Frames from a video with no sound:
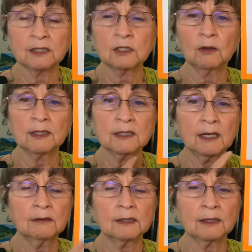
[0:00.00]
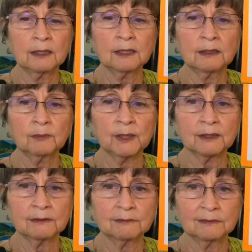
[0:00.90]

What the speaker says: so I sound a little bit